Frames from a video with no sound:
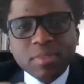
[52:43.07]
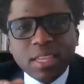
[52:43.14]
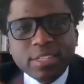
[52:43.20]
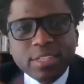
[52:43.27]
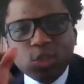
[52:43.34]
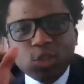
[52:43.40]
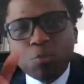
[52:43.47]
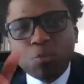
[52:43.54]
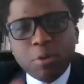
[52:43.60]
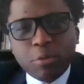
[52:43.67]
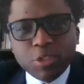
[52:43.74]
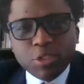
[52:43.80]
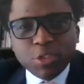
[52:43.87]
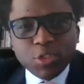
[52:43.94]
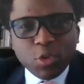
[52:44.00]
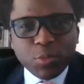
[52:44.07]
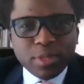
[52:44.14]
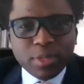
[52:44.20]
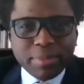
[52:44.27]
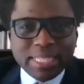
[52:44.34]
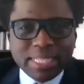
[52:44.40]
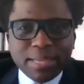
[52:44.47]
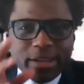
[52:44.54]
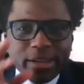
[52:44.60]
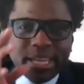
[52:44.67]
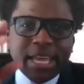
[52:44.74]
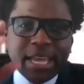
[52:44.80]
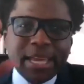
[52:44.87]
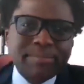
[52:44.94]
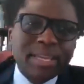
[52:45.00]
it's super what you're doing, Madame
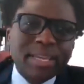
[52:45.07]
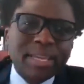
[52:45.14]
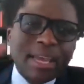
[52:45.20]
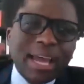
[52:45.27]
Mariéme.